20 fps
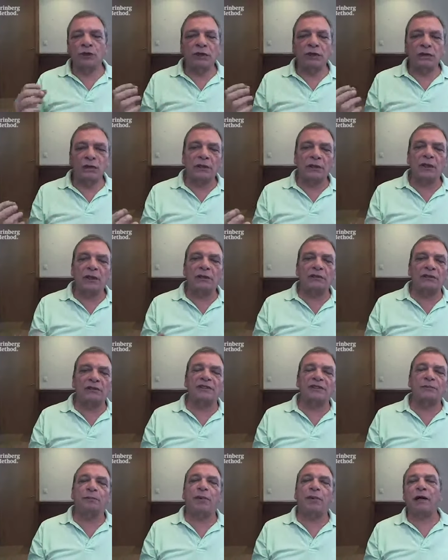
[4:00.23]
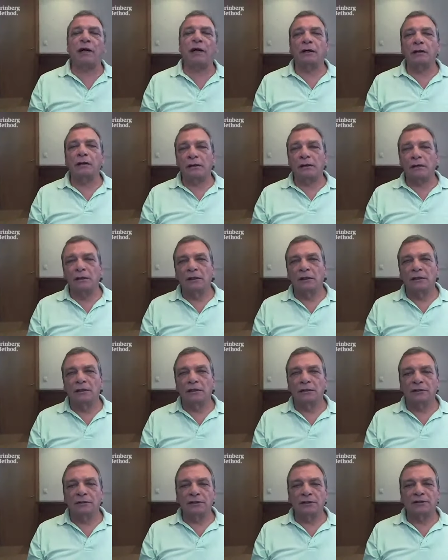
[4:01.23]
we create a spiral
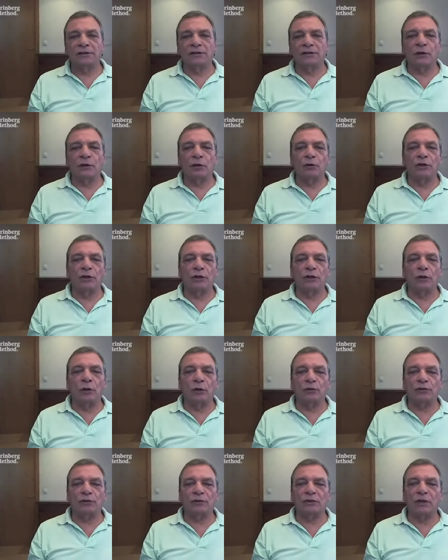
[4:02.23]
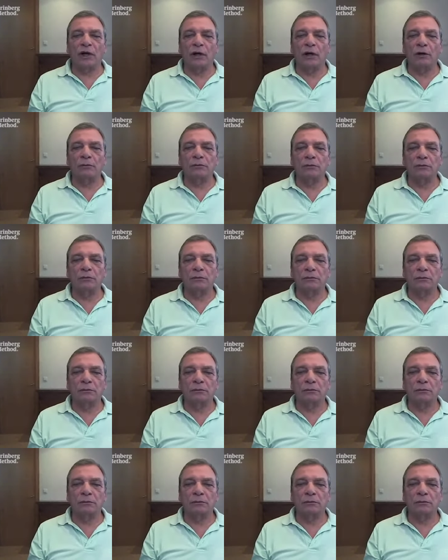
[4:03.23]
that slowly goes down.